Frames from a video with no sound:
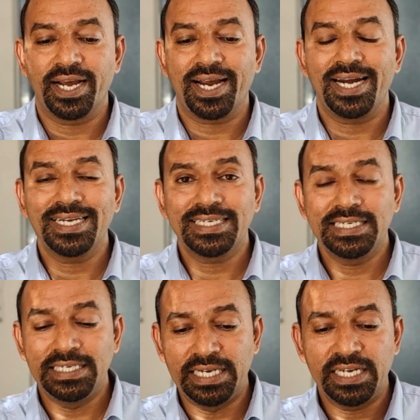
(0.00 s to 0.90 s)
collect
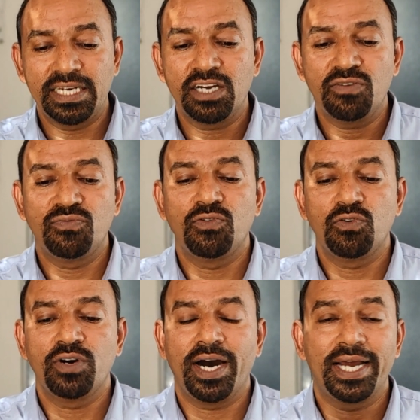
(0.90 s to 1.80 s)
data
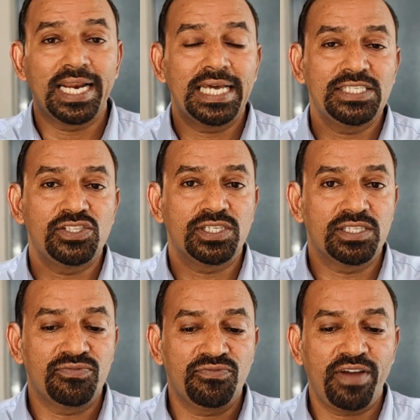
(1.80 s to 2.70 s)
for analyzing
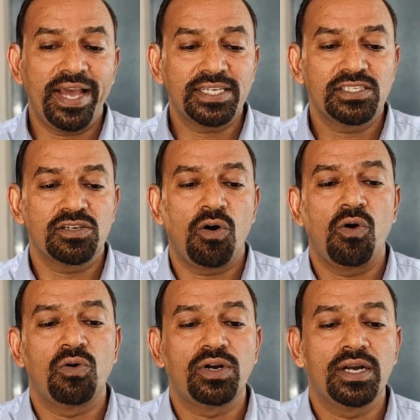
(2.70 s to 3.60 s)
the facts
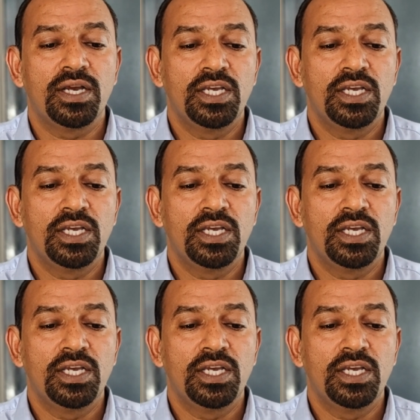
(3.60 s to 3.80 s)
on